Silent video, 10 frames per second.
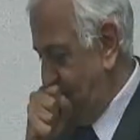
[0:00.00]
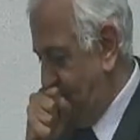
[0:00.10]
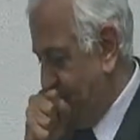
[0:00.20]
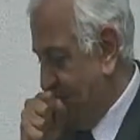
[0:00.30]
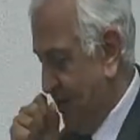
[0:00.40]

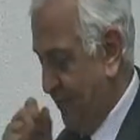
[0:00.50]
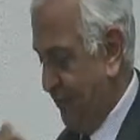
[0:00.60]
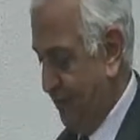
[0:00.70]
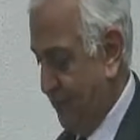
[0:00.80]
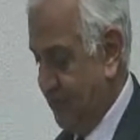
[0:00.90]
I
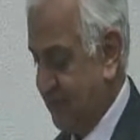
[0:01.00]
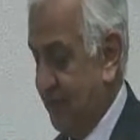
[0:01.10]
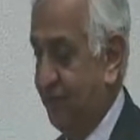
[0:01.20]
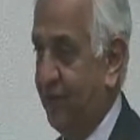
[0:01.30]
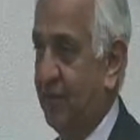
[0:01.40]
find
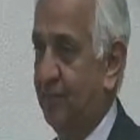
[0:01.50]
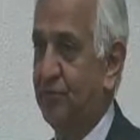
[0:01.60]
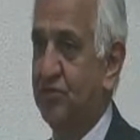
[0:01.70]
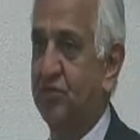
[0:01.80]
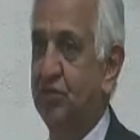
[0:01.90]
myself in a
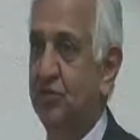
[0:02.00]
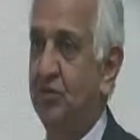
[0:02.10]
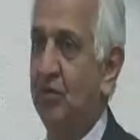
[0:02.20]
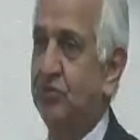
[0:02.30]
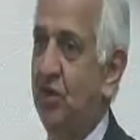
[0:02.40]

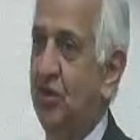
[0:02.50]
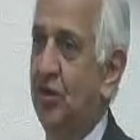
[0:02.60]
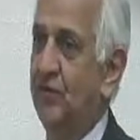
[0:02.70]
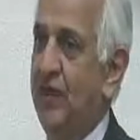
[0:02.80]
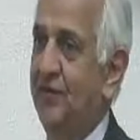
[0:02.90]
position
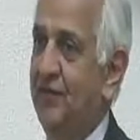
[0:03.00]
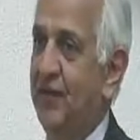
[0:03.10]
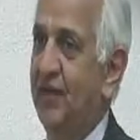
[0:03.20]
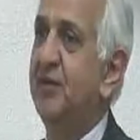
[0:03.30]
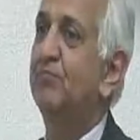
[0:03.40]
of
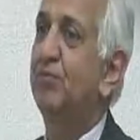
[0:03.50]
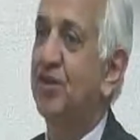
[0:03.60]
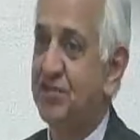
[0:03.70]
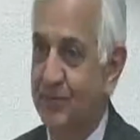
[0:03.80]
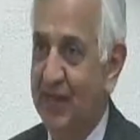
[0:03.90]
having an
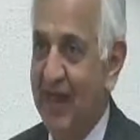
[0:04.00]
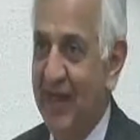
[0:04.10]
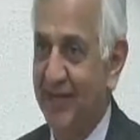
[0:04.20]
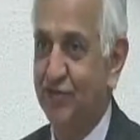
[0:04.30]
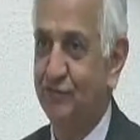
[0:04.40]
impossible
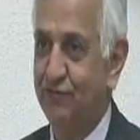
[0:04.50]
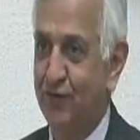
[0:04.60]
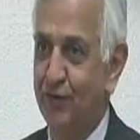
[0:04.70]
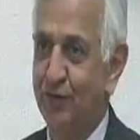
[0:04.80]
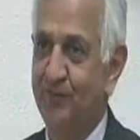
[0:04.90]
act to
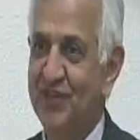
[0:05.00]
follow.